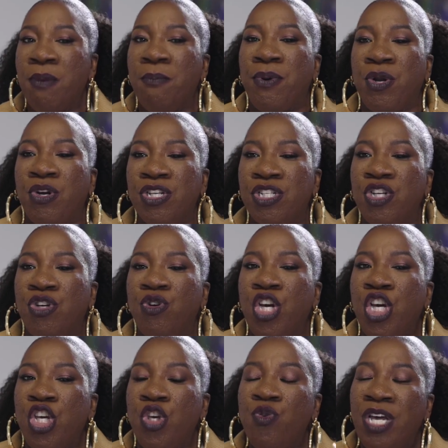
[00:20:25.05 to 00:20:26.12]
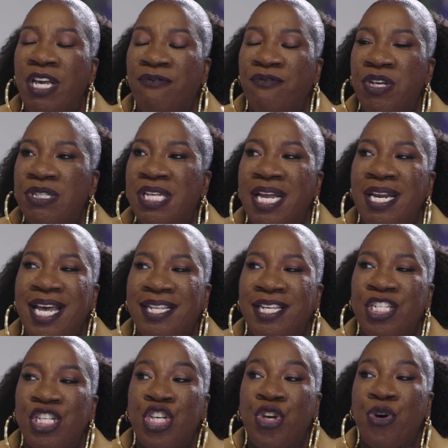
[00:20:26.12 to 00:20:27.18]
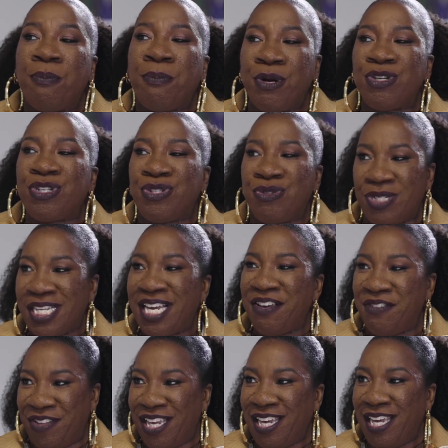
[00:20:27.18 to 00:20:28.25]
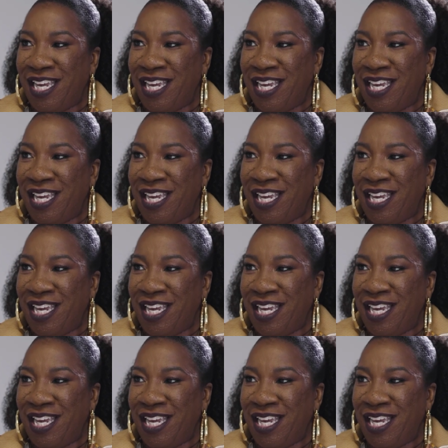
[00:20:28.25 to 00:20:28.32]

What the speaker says: but also it feels connected to your personal safety.